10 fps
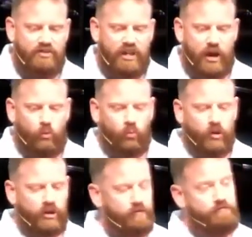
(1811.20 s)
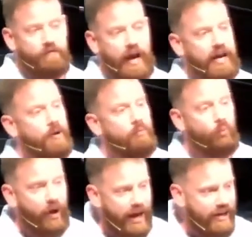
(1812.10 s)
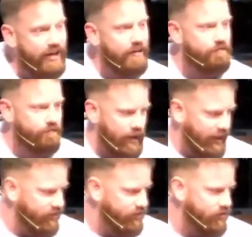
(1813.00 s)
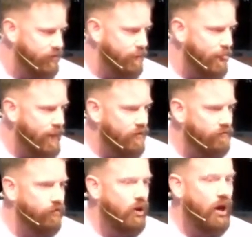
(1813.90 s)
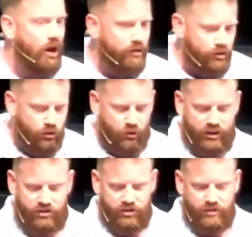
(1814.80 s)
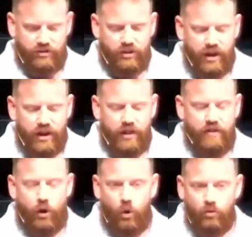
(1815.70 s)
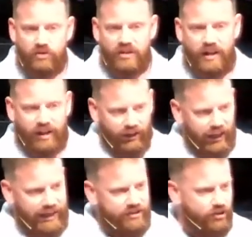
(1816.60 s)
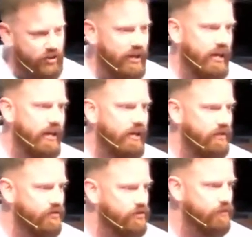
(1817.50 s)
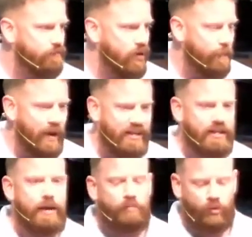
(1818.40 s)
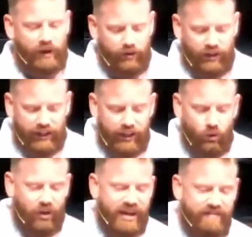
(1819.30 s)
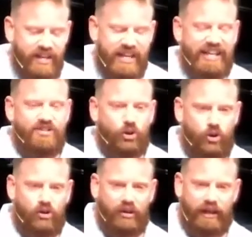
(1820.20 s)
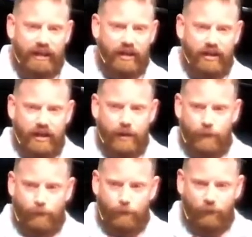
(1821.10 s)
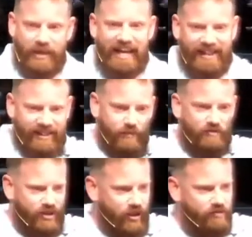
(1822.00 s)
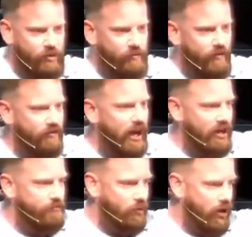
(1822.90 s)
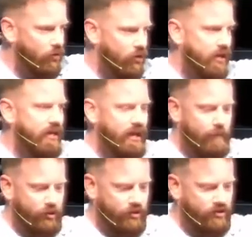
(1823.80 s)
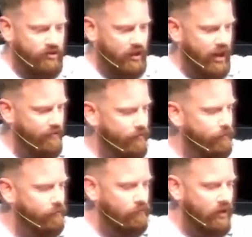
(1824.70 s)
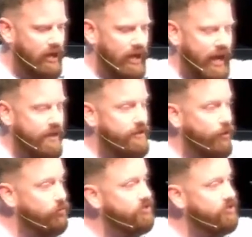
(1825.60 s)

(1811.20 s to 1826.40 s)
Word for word: that will fight. And when it fights for other Christians, those lesser kings may temporarily or even eternally get themselves above God's priority in that person's life. And those